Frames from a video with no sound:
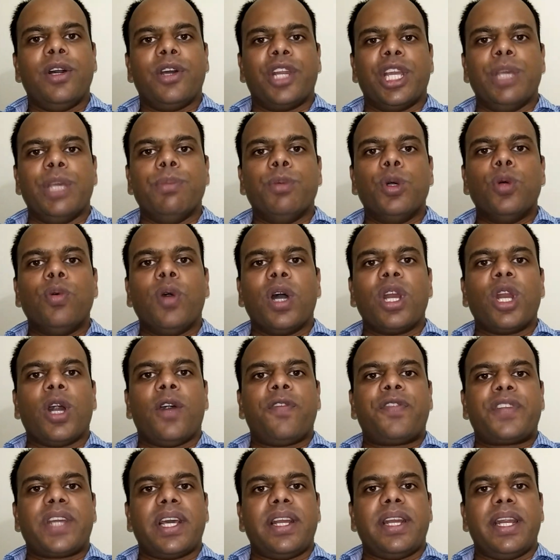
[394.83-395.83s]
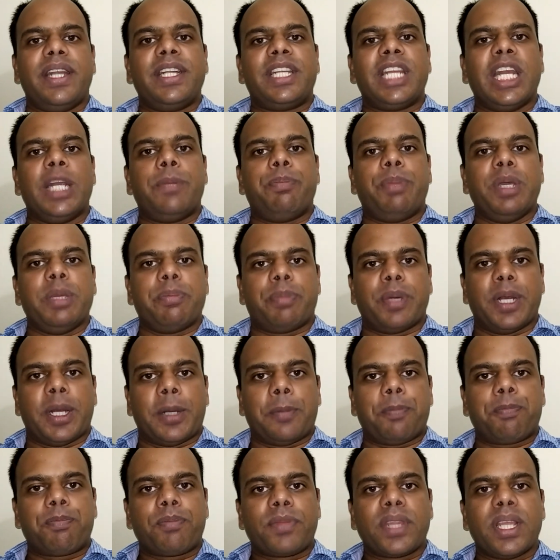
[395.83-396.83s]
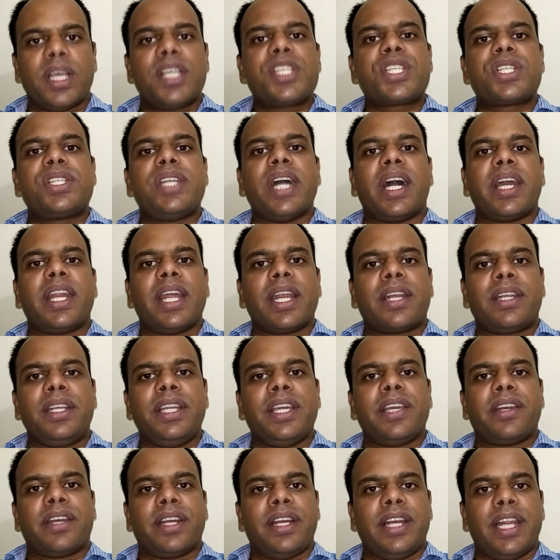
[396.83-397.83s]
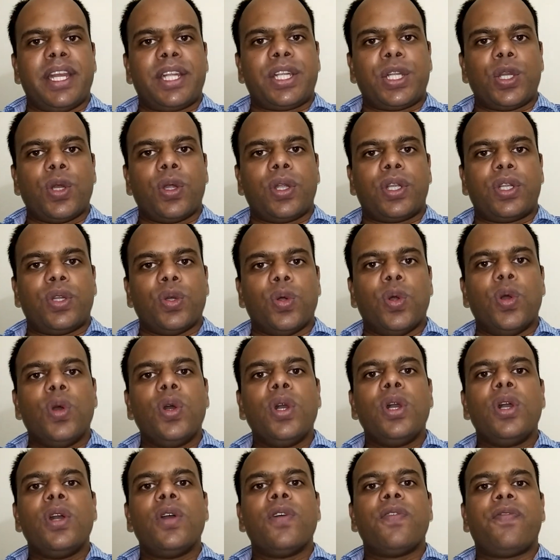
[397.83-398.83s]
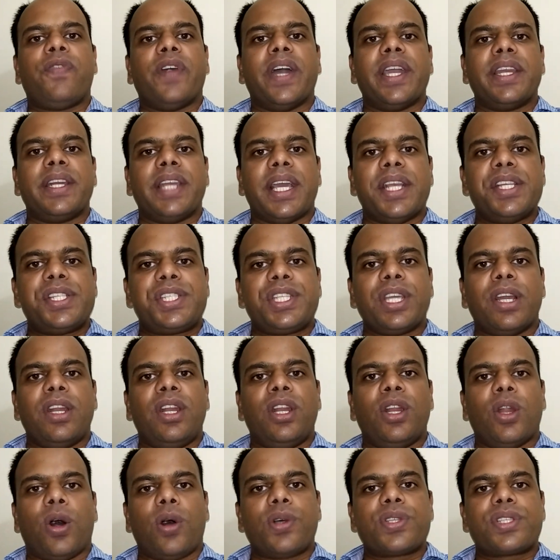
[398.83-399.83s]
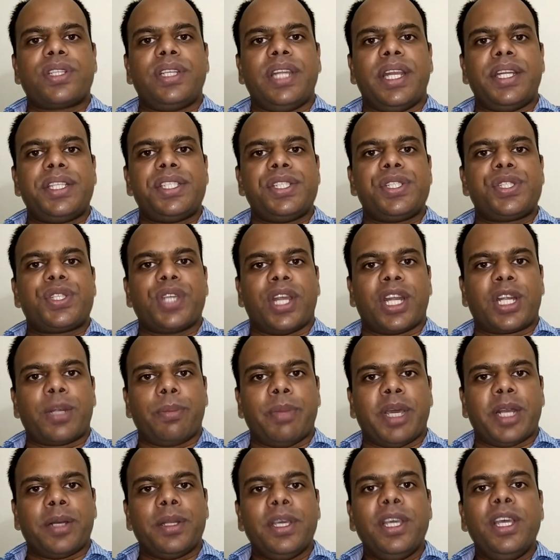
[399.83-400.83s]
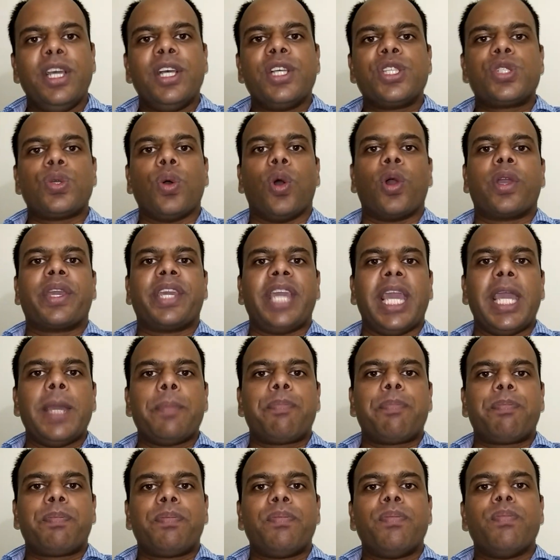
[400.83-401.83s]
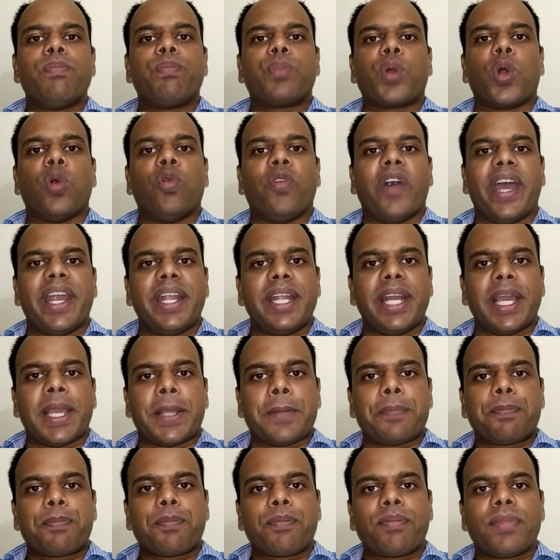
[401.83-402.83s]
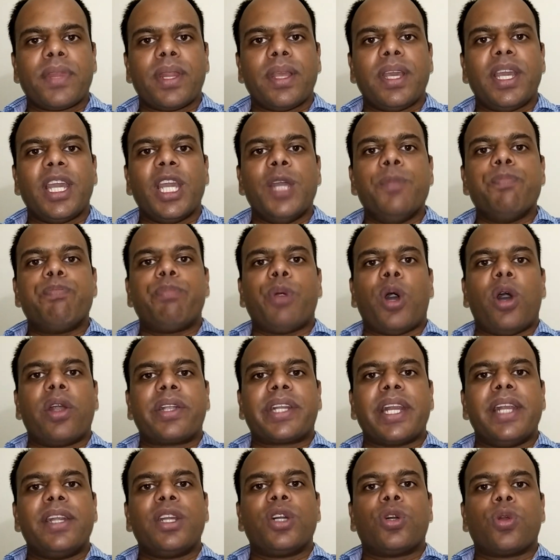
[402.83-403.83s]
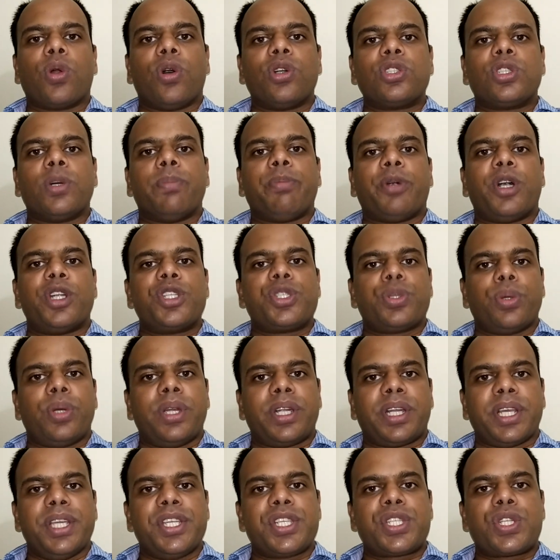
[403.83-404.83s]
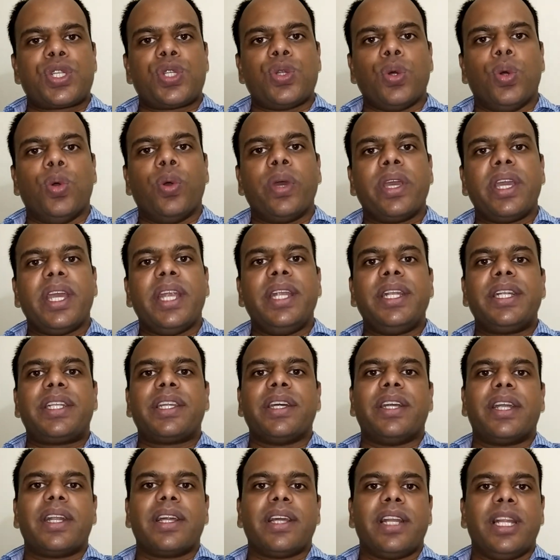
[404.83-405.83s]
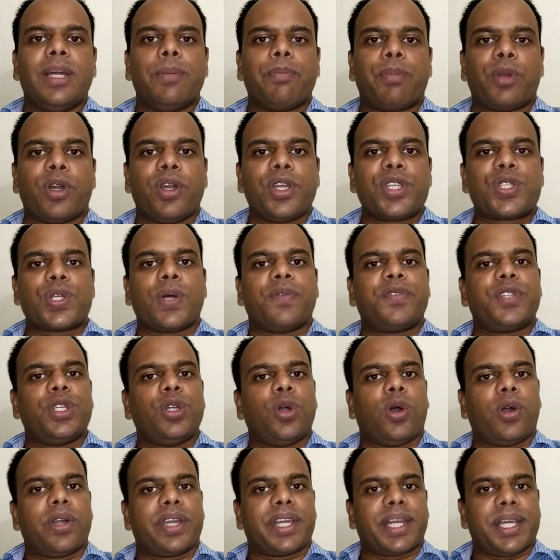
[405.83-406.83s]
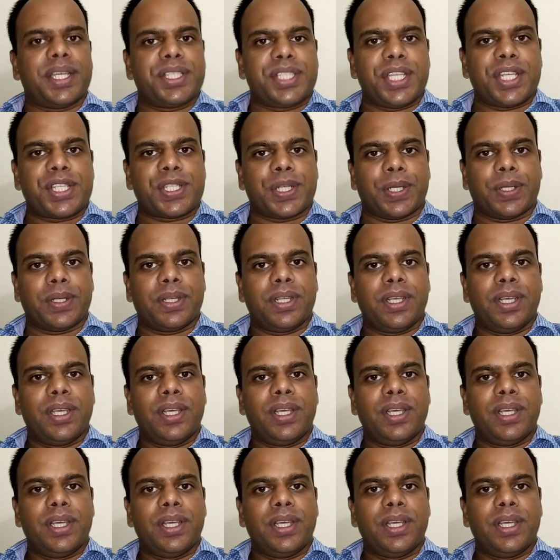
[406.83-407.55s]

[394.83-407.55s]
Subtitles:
Removal of talented people is directly related to financial loss, ladies and gentlemen. So keep providing important growth opportunities to internal employees of the organization